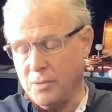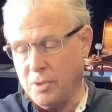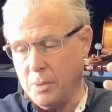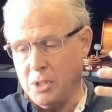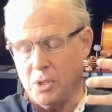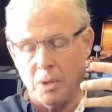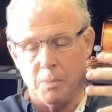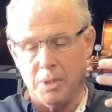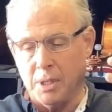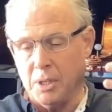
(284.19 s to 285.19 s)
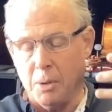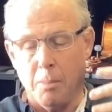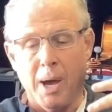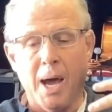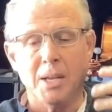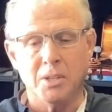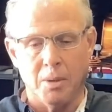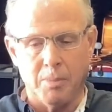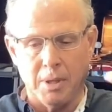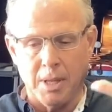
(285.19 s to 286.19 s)
If somebody's looking particularly to buy
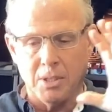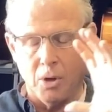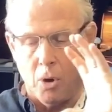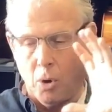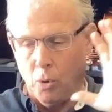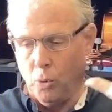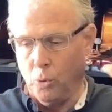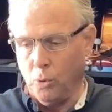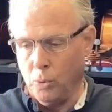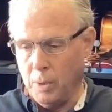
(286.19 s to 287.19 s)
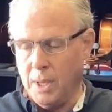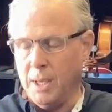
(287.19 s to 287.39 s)
something, that's a whole